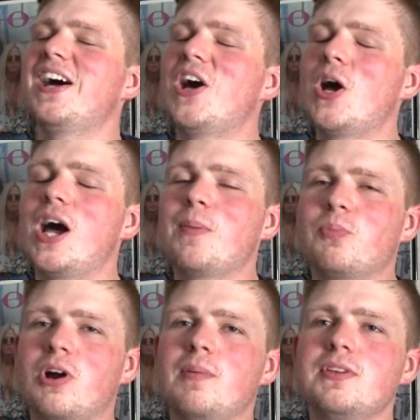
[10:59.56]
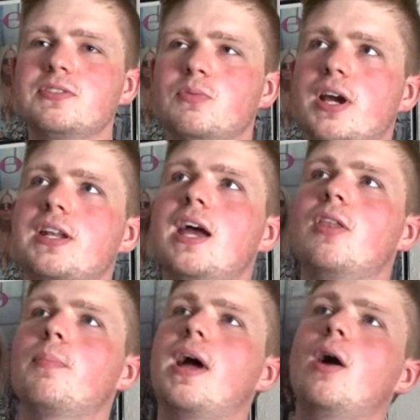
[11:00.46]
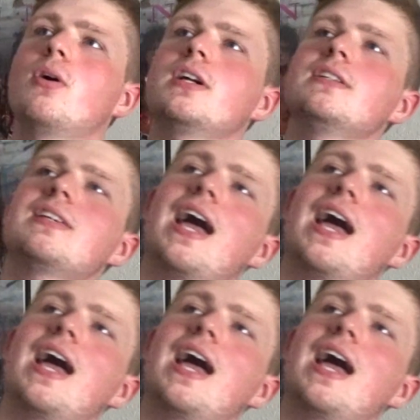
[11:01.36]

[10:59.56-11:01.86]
uh, I promise. Right now, the power is